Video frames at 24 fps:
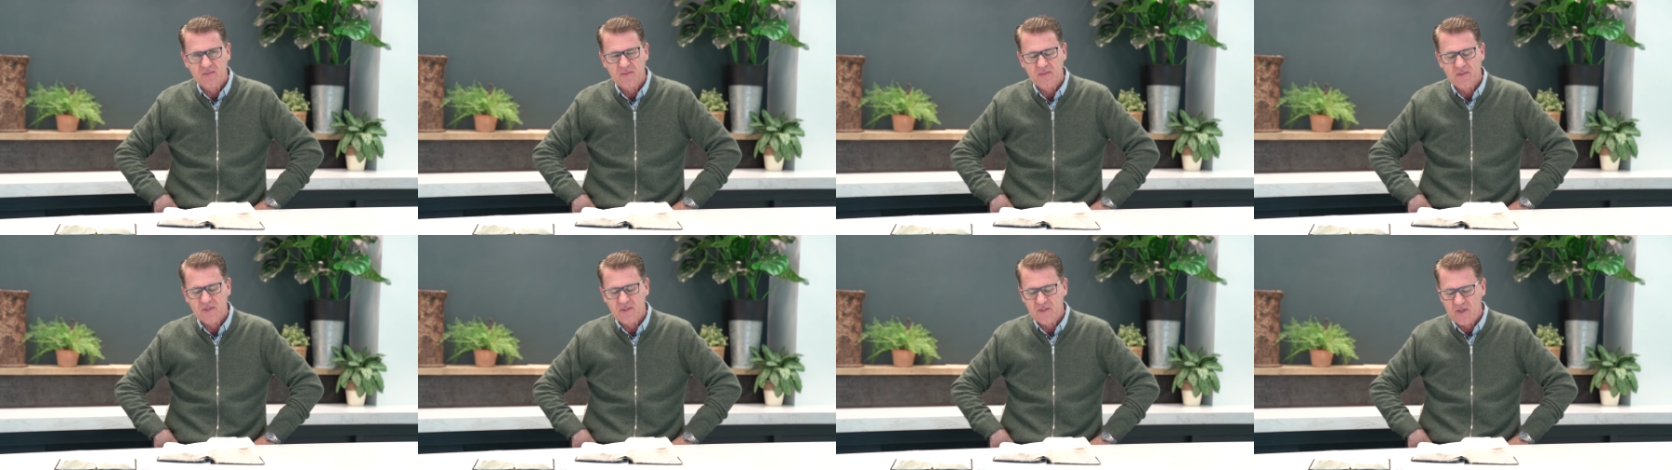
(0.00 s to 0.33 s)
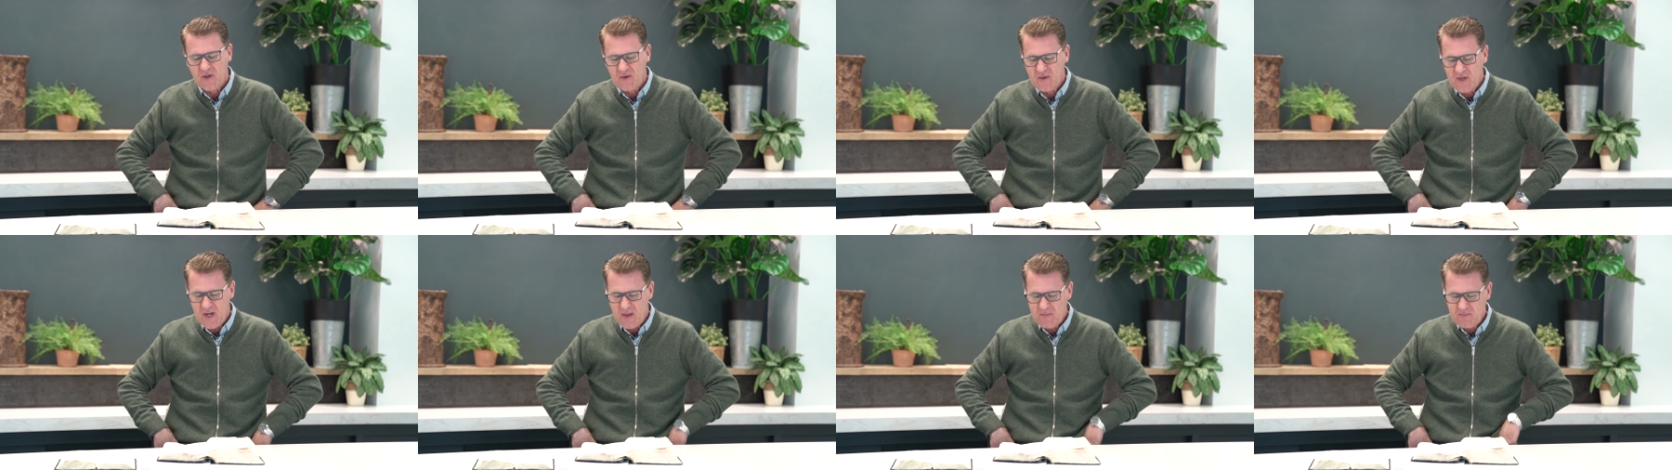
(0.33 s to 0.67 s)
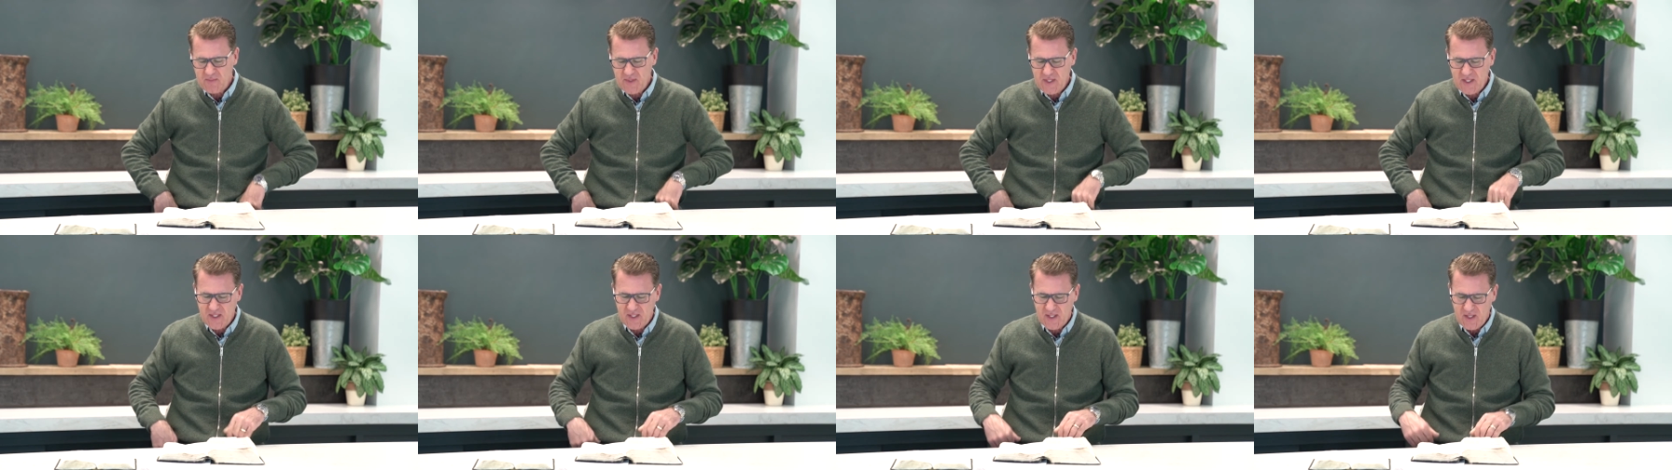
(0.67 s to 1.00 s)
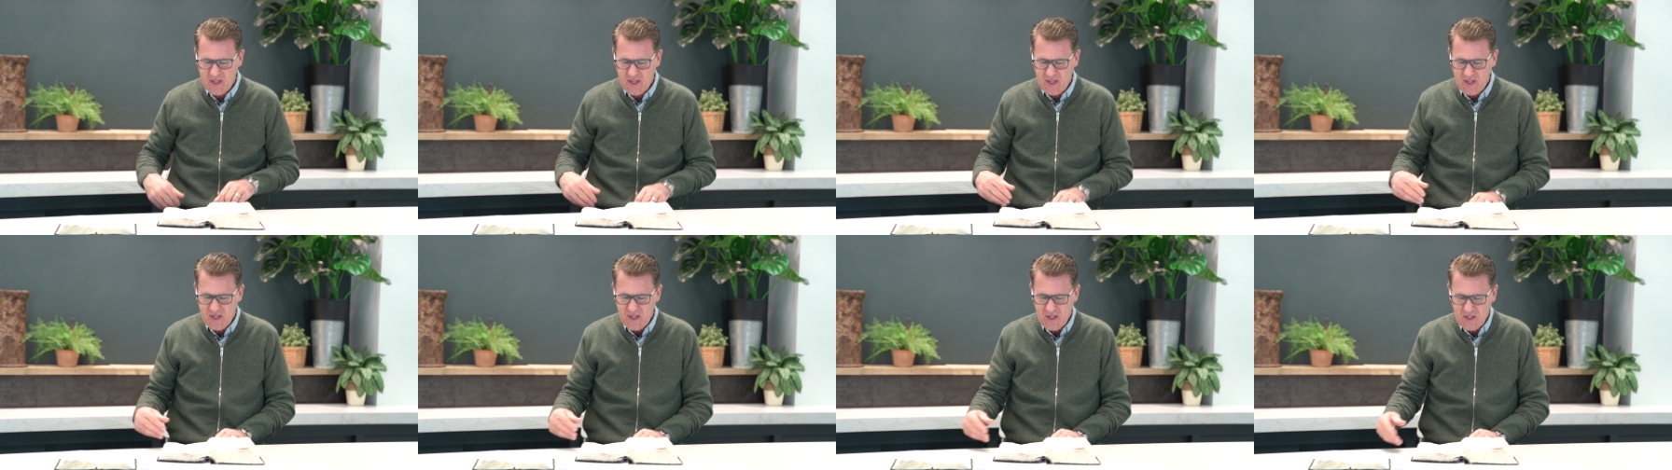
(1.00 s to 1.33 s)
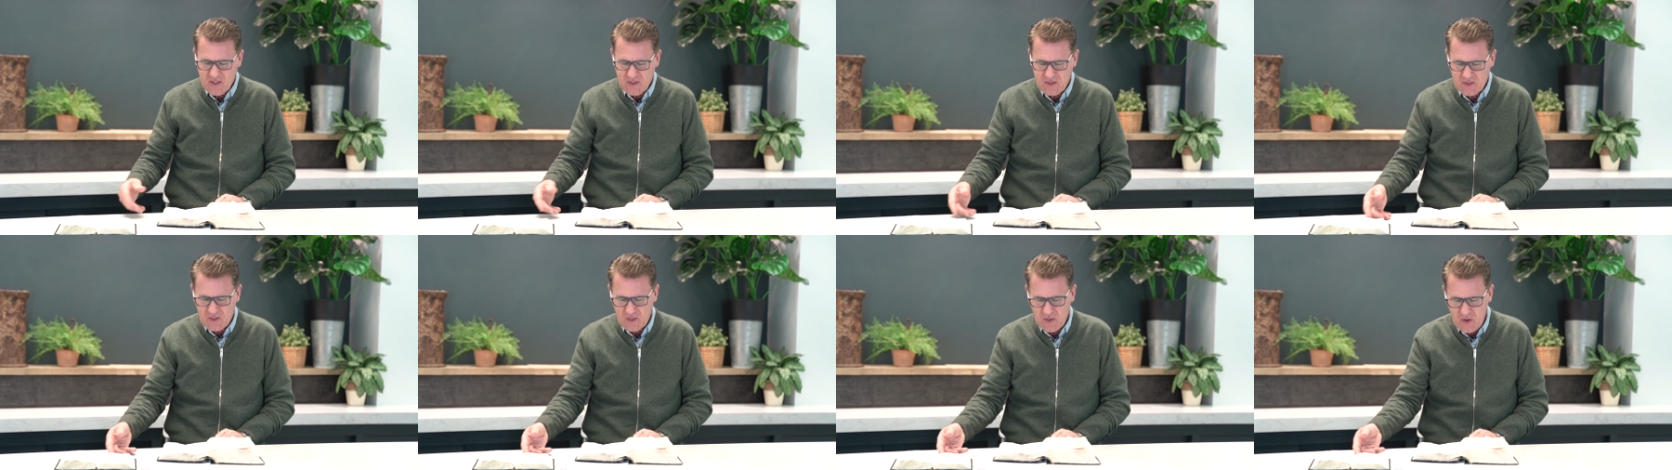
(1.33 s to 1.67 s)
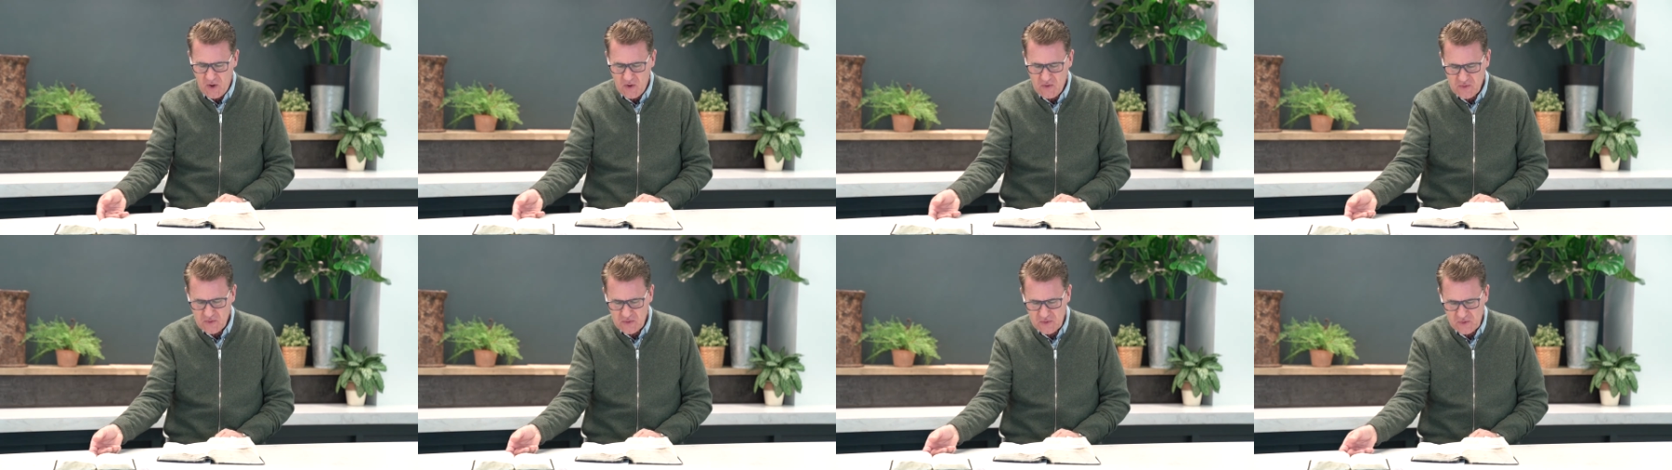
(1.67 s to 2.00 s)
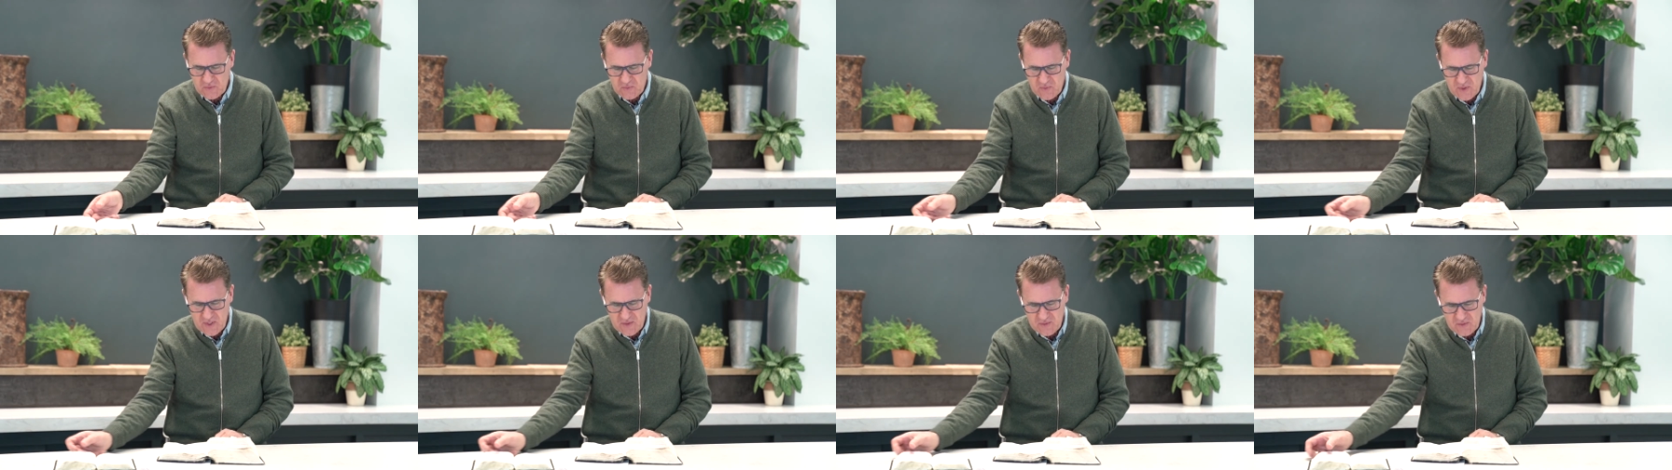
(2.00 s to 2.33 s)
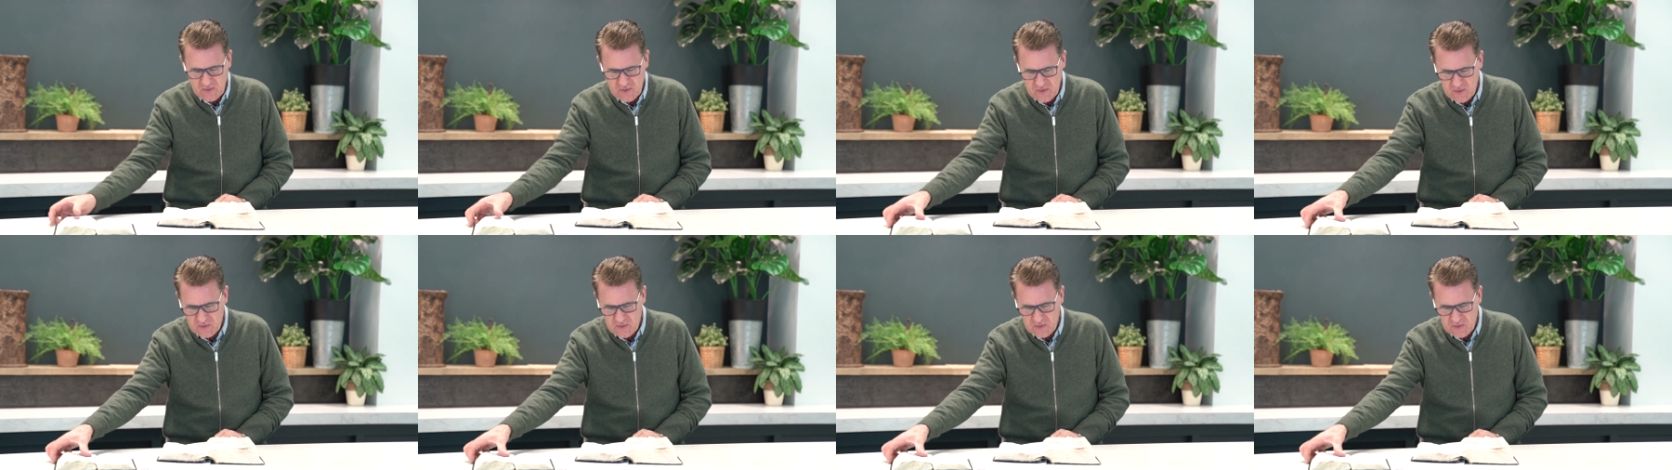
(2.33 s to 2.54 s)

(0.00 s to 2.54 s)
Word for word: So let me close with